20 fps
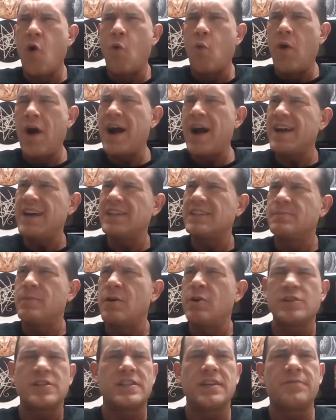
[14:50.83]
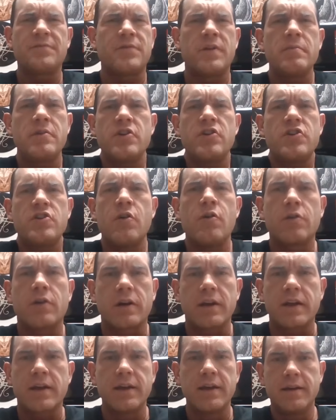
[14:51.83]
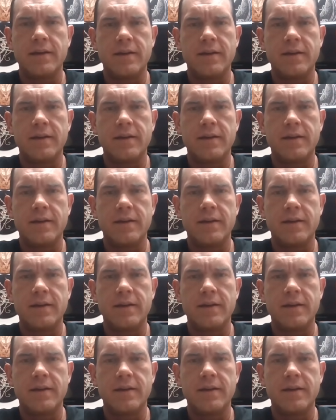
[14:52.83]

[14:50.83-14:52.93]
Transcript: Why is most of it from New York?